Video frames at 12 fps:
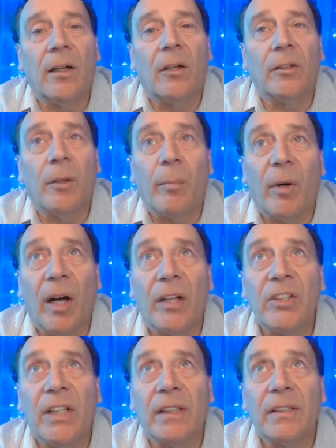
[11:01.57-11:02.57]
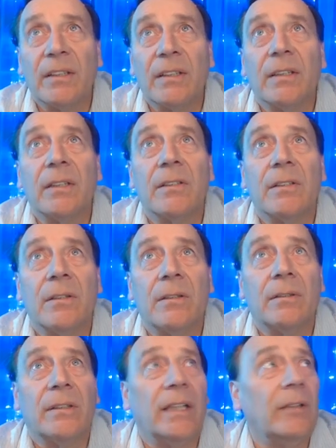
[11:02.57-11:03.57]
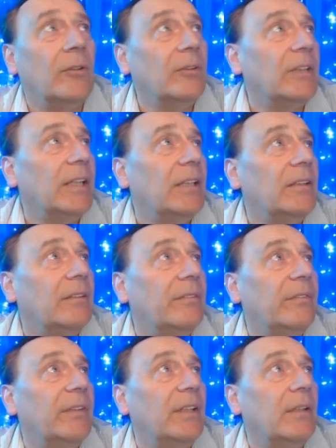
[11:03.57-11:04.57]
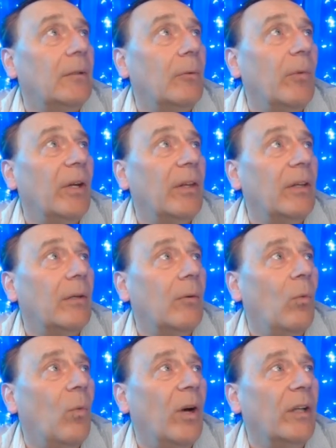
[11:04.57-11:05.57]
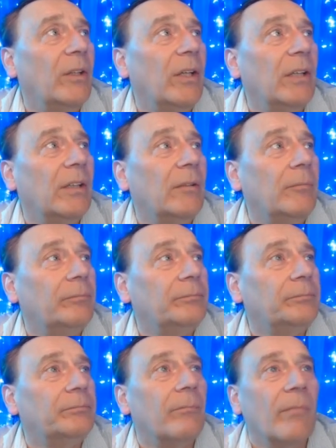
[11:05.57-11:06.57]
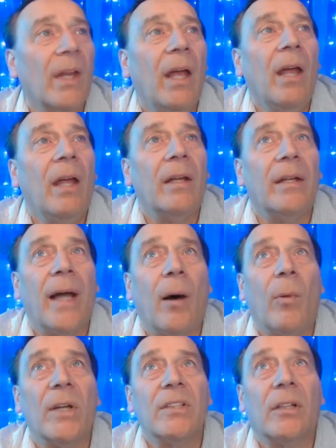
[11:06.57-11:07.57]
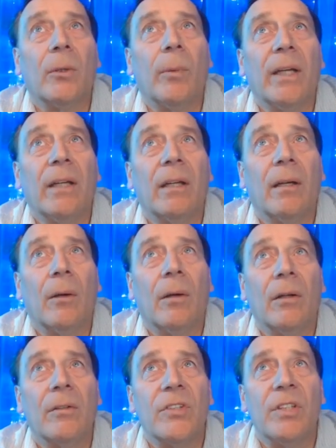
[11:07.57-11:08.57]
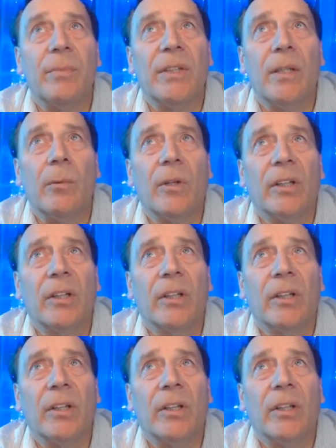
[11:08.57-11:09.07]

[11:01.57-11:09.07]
and all your projects so they don't interfere with one another. That was our quick GPT